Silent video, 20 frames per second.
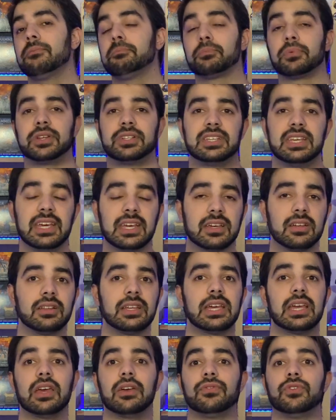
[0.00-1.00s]

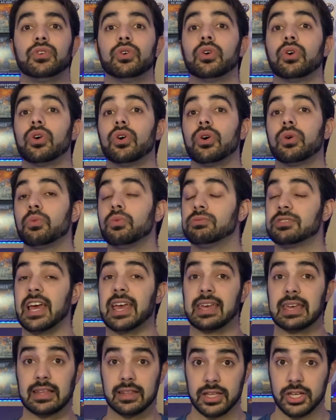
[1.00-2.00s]
particularly if you're
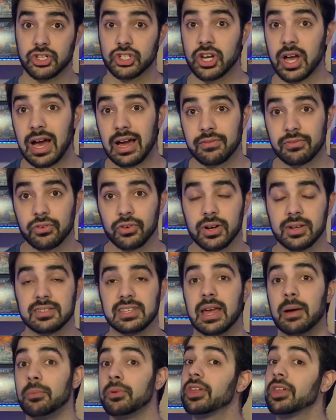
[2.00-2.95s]
taking Lichguard, for example.